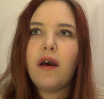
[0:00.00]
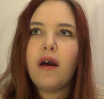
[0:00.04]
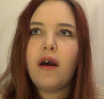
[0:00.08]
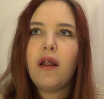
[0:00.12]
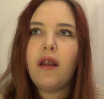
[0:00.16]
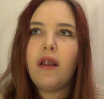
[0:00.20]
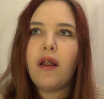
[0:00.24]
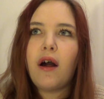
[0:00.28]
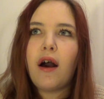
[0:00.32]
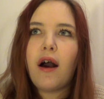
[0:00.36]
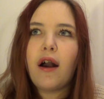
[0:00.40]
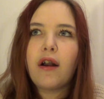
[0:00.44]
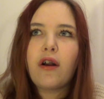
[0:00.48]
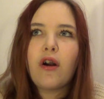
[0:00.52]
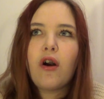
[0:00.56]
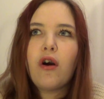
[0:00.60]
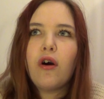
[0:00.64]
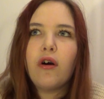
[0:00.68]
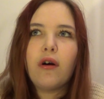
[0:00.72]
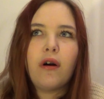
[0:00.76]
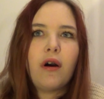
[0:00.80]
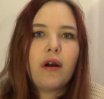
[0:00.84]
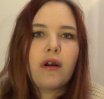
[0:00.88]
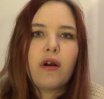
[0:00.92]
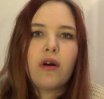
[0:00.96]
Like,
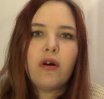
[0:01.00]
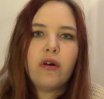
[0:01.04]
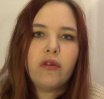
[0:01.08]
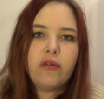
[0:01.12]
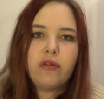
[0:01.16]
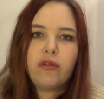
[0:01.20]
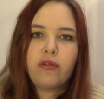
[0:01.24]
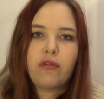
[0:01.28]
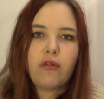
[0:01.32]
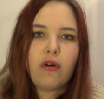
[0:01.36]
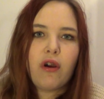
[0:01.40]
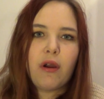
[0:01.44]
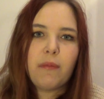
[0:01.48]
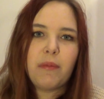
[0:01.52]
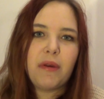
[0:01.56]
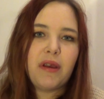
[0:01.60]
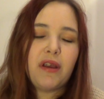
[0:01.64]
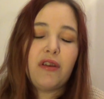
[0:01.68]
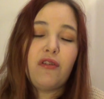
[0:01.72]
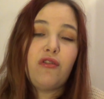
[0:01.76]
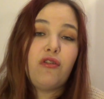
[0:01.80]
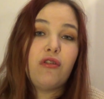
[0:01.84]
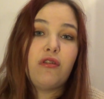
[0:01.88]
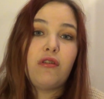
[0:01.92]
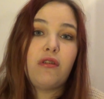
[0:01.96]
I can't describe it.
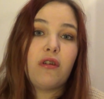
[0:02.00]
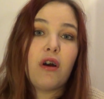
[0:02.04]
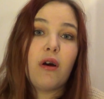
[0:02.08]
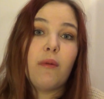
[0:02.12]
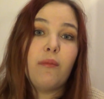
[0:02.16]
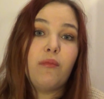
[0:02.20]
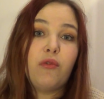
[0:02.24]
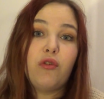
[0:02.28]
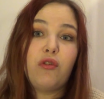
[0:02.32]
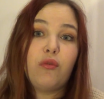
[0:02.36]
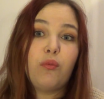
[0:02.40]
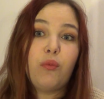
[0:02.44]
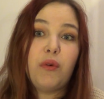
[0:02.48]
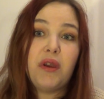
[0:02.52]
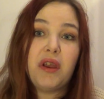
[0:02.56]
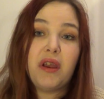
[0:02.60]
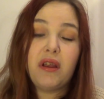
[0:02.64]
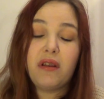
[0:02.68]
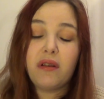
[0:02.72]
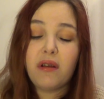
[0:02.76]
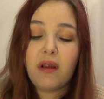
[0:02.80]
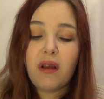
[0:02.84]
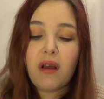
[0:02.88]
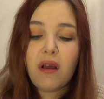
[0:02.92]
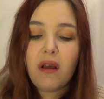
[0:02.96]
It's just, I'm just
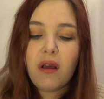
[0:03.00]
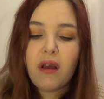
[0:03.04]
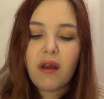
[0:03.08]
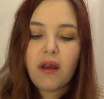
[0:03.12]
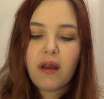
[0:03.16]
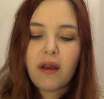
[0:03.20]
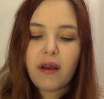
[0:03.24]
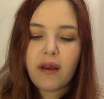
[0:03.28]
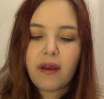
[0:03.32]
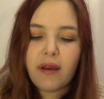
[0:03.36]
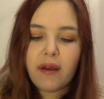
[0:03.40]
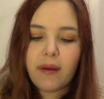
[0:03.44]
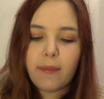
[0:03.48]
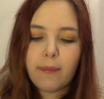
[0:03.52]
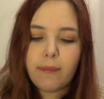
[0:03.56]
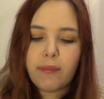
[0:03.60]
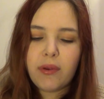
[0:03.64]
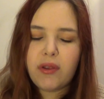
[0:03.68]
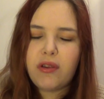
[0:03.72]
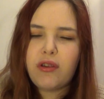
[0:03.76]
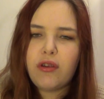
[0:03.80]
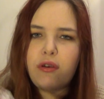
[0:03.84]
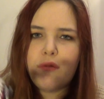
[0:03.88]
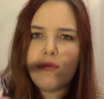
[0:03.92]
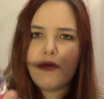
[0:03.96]
weird.
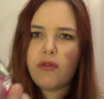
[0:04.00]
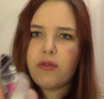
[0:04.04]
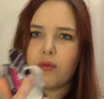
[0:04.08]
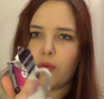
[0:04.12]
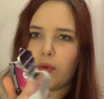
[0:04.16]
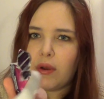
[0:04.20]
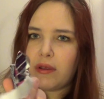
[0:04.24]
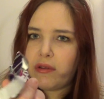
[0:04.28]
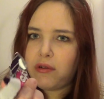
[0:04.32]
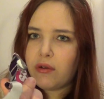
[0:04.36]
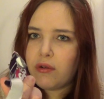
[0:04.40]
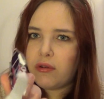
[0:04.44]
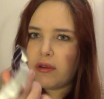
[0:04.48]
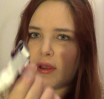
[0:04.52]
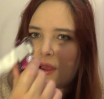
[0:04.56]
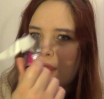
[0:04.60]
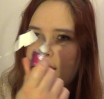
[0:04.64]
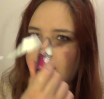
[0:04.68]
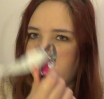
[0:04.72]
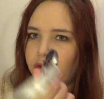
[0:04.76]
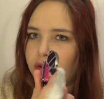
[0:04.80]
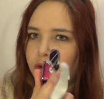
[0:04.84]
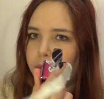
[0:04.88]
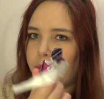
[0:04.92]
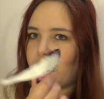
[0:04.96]
But Suva's always good to
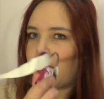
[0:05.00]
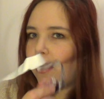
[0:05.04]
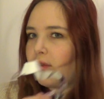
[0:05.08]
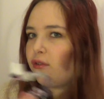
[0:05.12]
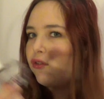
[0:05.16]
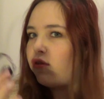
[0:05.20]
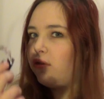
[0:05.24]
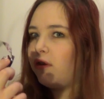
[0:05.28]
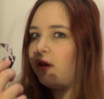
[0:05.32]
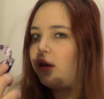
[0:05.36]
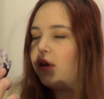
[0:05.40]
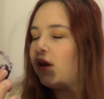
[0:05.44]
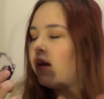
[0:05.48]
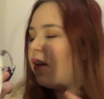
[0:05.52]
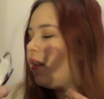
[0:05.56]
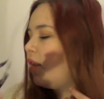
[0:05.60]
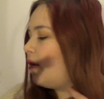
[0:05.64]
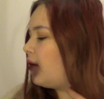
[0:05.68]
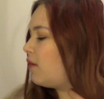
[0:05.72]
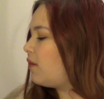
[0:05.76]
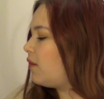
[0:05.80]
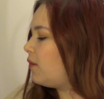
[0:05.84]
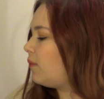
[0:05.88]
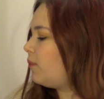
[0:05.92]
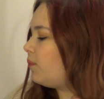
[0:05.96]
have in your bag, just in
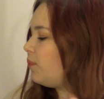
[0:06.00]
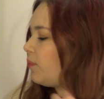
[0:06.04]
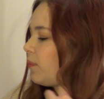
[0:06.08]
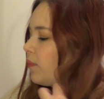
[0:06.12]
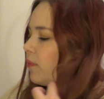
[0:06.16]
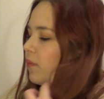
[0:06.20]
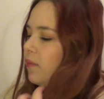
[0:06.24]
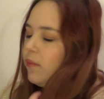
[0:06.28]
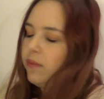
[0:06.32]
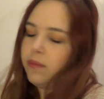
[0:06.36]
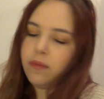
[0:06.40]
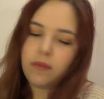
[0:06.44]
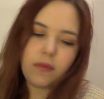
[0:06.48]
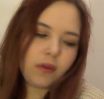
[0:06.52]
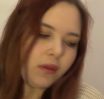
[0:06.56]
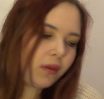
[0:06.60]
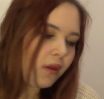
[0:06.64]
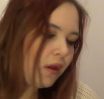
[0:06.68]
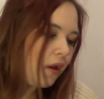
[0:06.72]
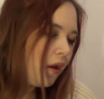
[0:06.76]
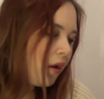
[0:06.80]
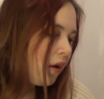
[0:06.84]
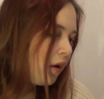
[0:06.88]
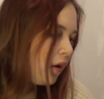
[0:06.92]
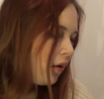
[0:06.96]
case.
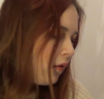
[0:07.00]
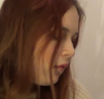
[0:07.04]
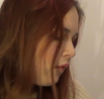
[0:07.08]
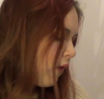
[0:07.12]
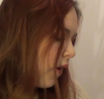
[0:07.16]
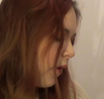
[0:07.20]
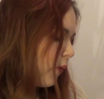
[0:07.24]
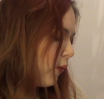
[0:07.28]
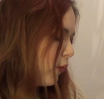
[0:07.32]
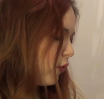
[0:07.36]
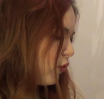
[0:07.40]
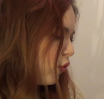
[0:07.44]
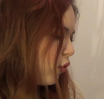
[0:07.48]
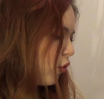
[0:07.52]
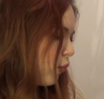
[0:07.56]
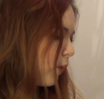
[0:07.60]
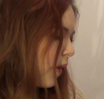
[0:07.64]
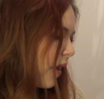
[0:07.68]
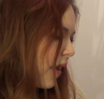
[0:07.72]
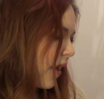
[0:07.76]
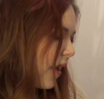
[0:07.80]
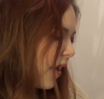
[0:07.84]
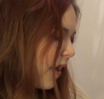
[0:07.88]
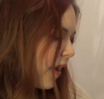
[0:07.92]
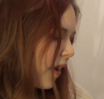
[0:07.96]
Right, we were talking
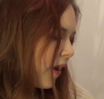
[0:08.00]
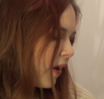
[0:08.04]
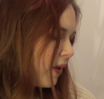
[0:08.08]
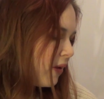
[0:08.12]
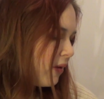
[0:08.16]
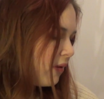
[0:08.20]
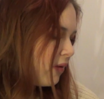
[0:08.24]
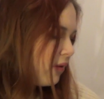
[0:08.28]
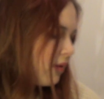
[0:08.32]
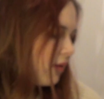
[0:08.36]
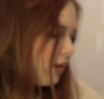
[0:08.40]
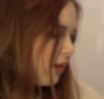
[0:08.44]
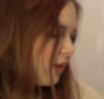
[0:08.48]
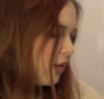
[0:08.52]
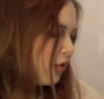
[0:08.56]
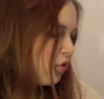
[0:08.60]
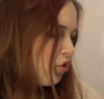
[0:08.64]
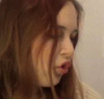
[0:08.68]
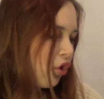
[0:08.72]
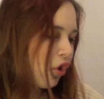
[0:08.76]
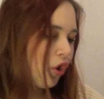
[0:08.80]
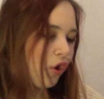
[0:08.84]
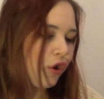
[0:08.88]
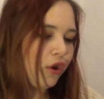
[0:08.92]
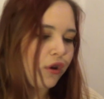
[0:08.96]
about hands,
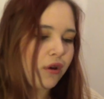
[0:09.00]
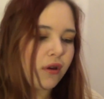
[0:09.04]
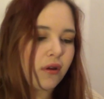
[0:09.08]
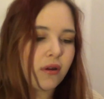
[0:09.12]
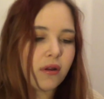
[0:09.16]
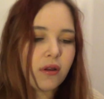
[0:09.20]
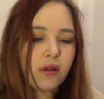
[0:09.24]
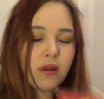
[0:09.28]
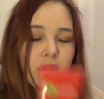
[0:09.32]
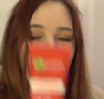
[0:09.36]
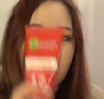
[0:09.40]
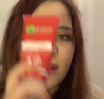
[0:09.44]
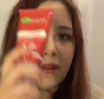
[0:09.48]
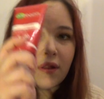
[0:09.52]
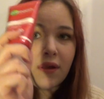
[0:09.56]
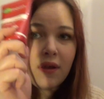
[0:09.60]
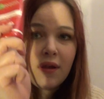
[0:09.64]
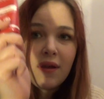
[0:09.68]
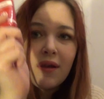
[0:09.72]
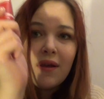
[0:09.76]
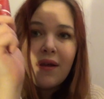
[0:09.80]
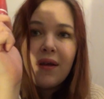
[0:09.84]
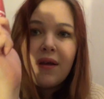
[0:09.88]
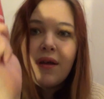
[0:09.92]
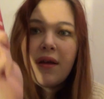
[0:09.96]
so
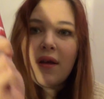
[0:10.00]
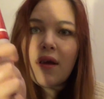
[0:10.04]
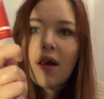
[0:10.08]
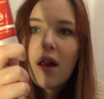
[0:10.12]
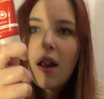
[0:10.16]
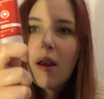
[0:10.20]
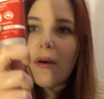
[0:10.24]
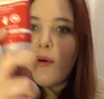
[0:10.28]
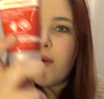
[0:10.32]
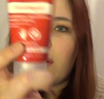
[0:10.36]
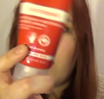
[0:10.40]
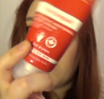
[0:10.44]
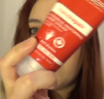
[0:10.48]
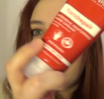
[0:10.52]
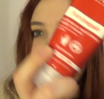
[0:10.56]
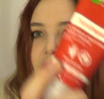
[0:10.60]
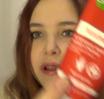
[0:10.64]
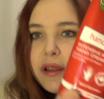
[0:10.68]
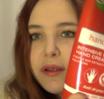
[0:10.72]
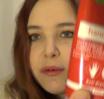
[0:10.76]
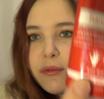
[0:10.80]
I said that